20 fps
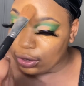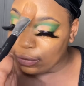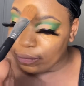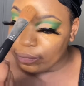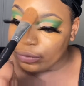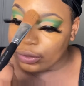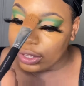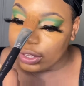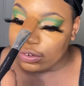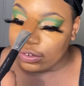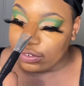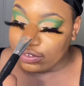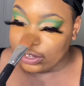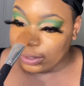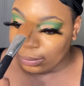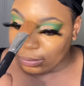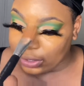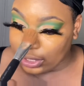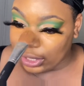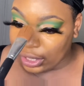it just
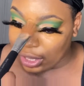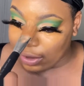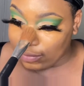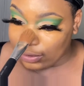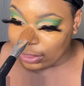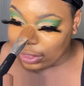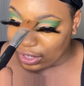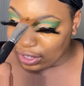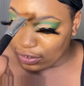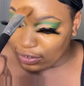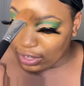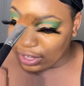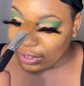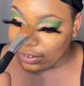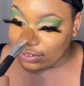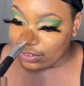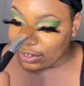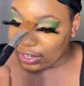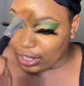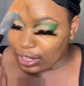seems like everything's at a
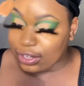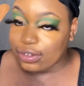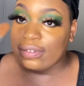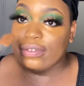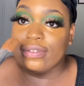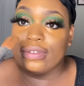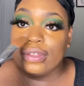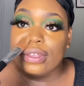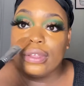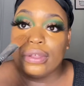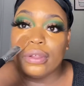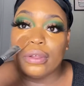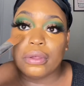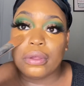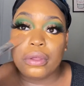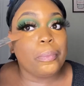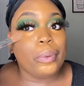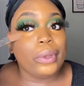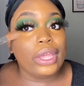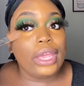
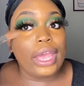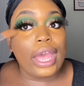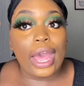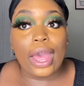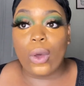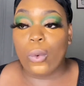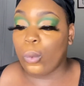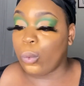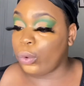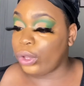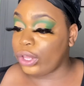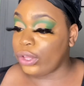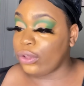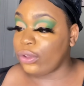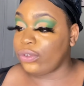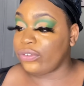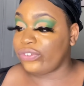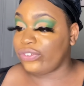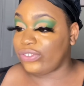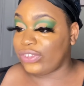standstill. But I
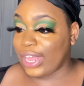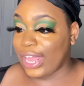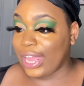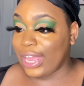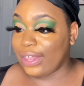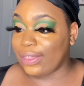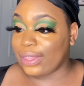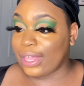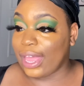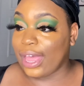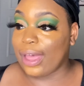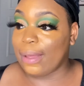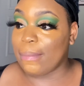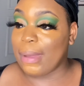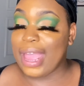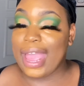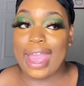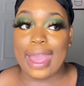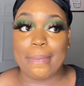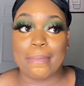will say that I'm
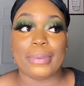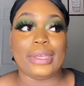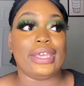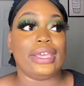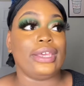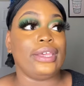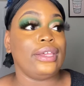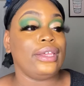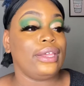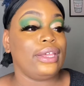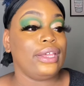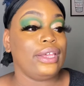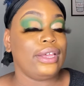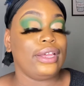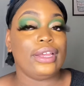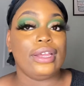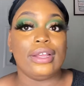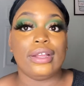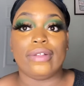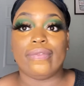happy
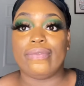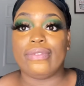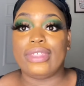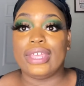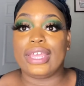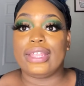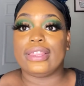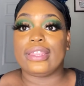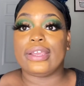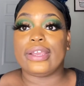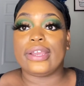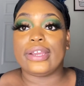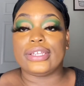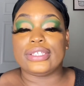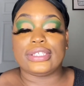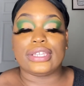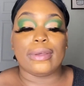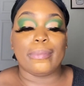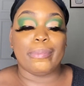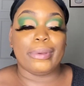that there
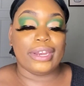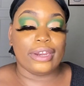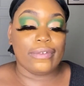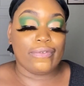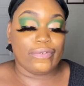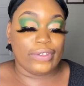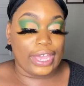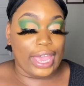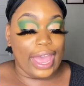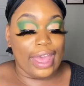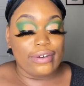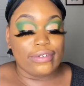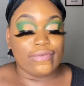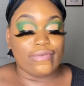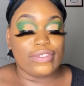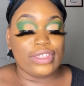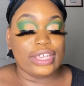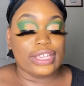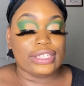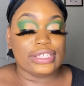is a benefit out
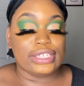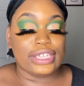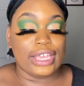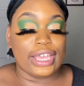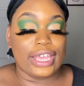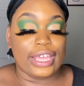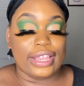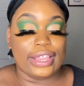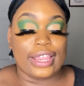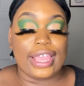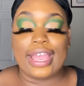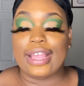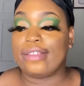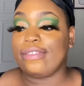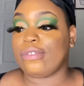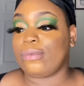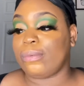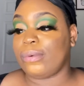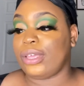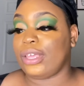of this. And
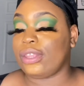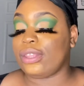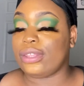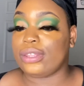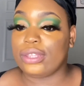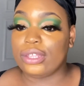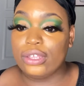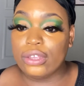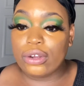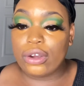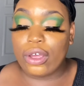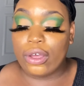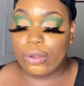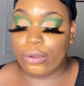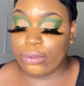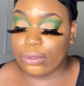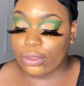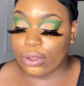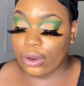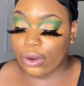that's with, you
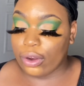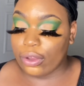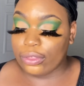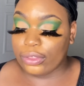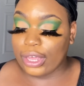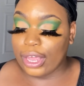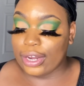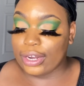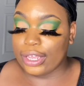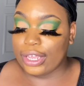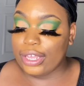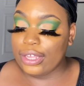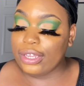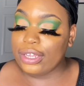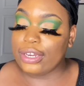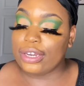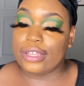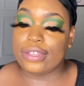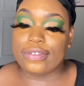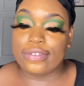know, the earth kind of
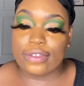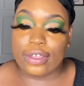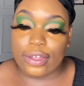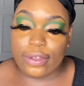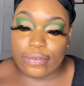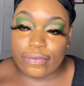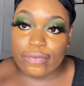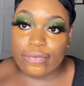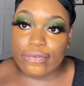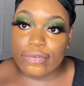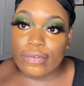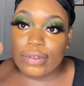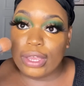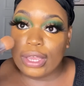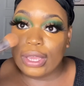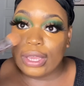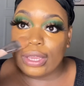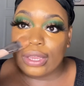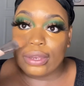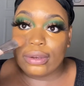healing itself.
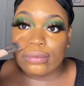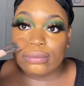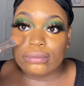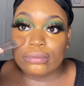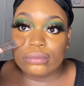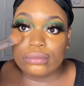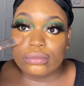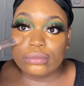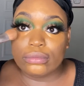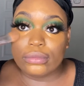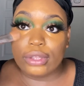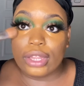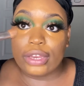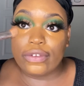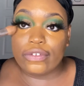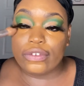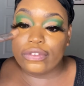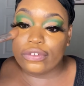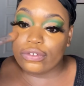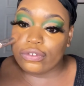And that
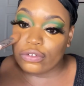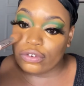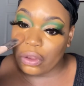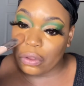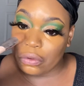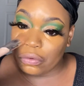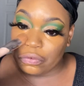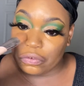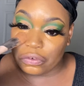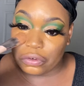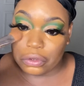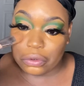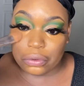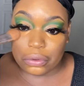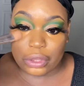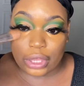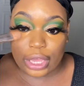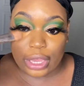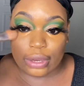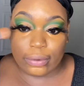just shows you
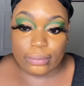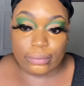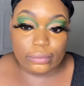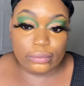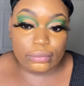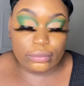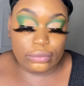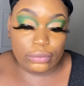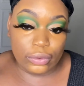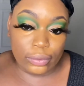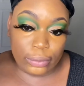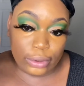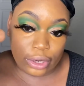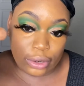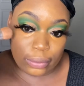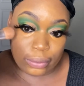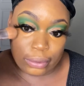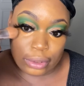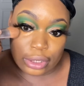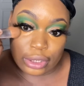that we
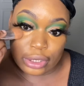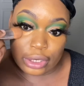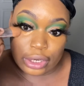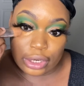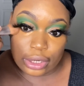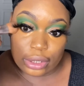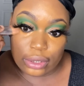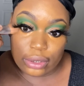are really